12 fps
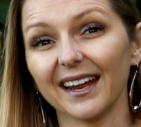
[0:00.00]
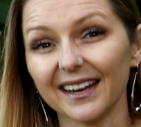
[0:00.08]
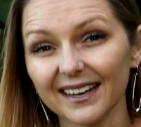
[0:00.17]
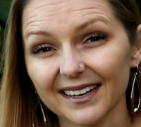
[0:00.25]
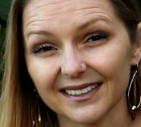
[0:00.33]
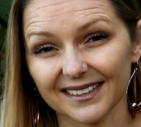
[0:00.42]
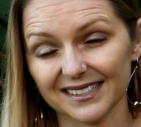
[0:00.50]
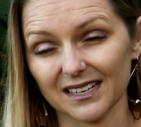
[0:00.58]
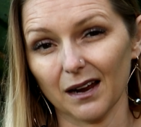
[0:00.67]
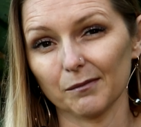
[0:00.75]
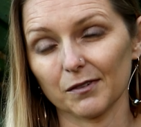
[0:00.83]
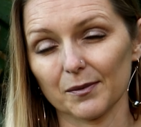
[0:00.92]
and the
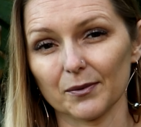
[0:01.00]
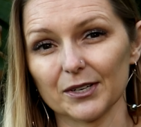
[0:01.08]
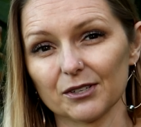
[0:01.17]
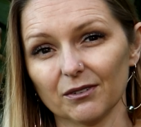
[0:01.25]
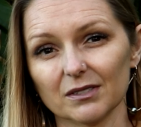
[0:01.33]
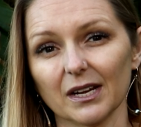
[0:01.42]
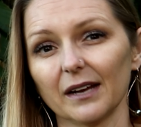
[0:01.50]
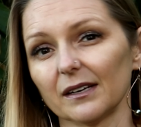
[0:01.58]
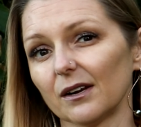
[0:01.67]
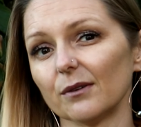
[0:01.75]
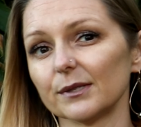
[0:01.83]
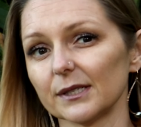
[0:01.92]
time from original
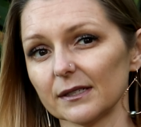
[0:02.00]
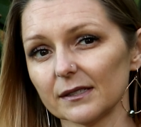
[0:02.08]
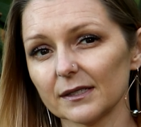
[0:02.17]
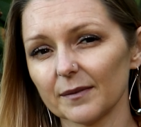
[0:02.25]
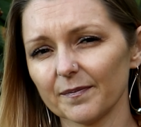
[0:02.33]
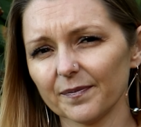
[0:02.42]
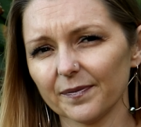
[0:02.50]
diagnosis.